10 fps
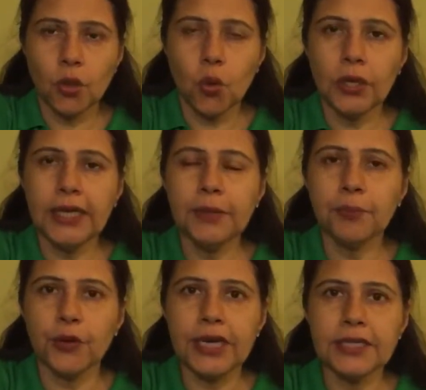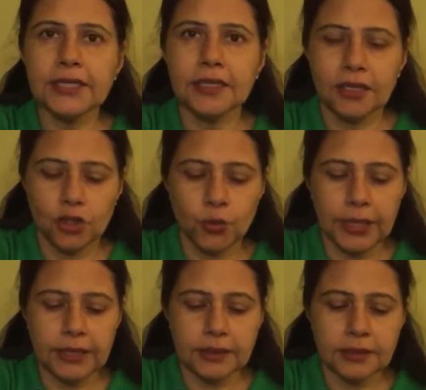only press
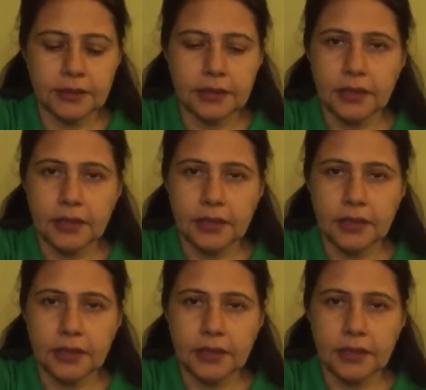twice.